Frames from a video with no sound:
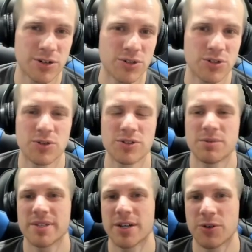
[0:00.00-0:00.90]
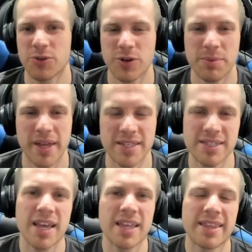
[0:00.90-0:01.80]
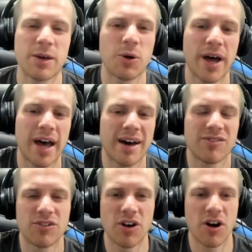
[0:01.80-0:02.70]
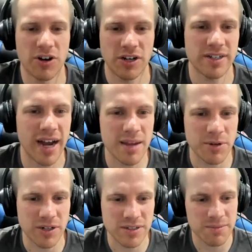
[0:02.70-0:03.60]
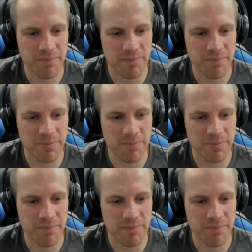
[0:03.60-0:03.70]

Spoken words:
2, some tier 3 baits, they will have longer timers.